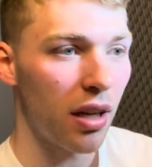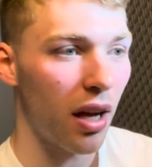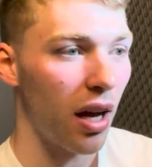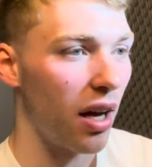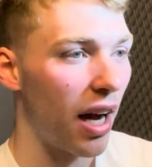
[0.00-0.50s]

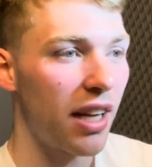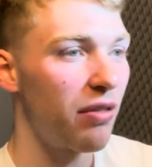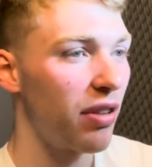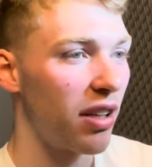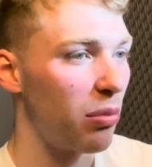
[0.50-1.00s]
I didn't
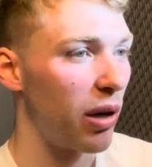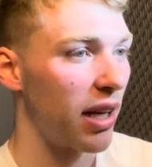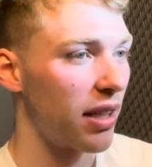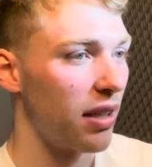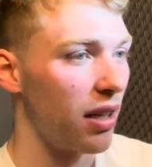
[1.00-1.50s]
fill out a
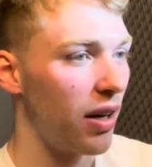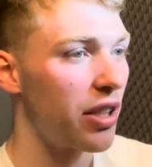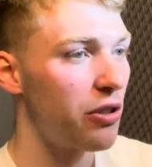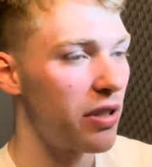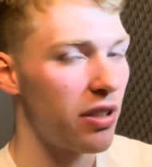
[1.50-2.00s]
bracket, no. I
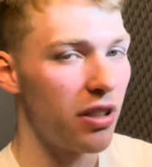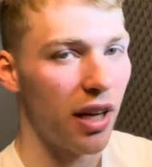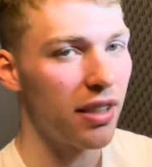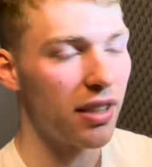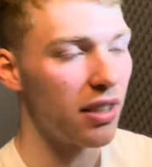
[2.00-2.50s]
usually do. I
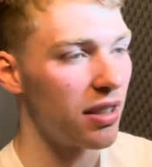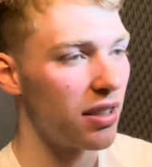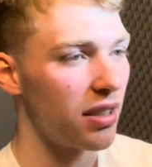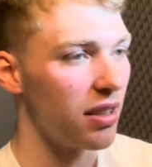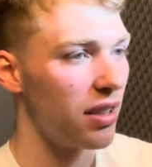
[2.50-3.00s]
didn't this
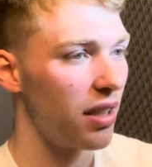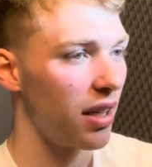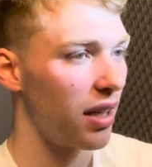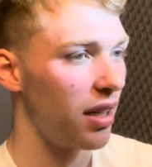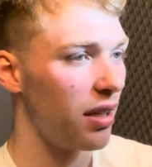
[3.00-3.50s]
year.
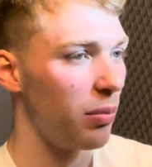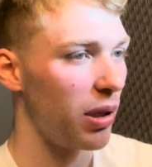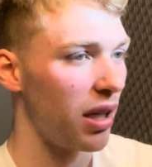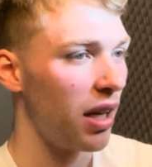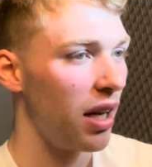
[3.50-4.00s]

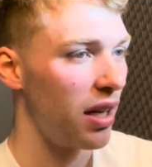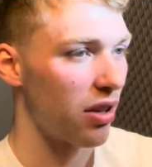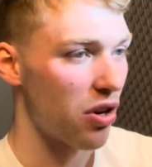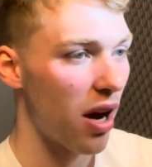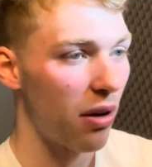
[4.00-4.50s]
But,
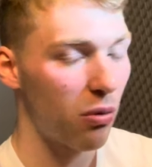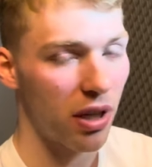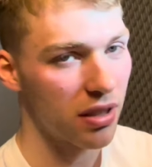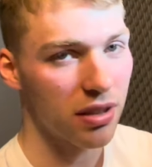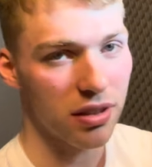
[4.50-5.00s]
you know, I
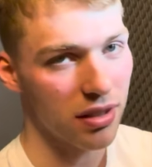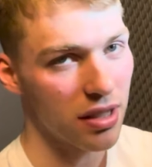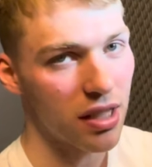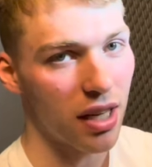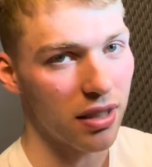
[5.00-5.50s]
watch a
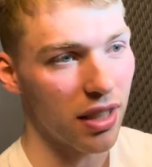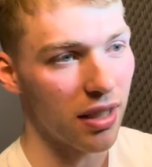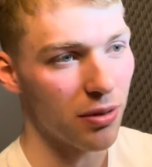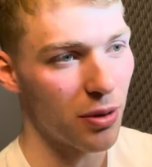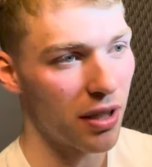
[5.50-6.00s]
lot of the
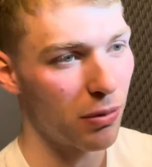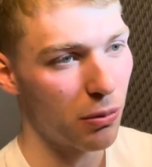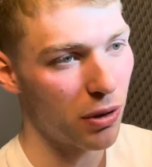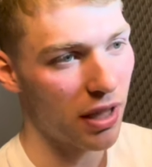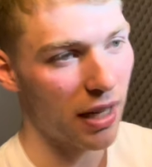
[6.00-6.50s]
games. When
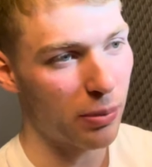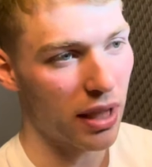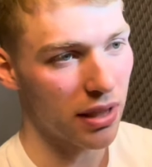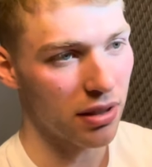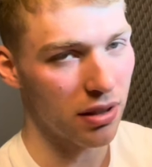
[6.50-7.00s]
we're not
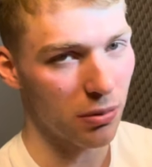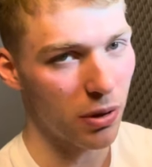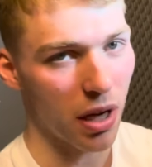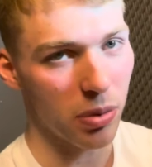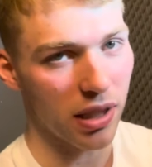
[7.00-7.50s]
practicing, we're
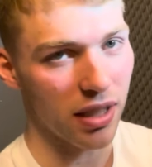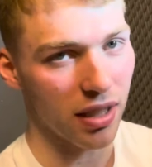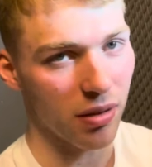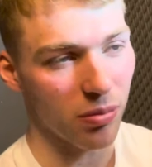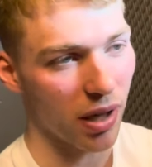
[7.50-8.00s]
not playing,
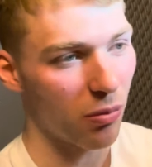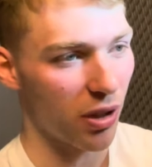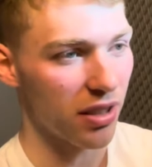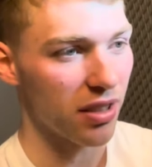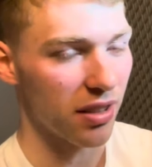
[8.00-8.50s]
I'm
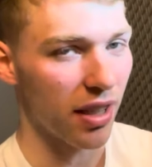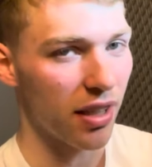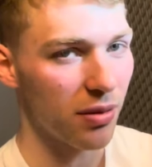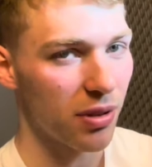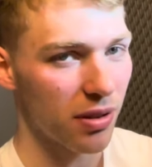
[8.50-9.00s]
watching the
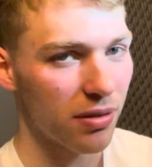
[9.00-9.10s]
games.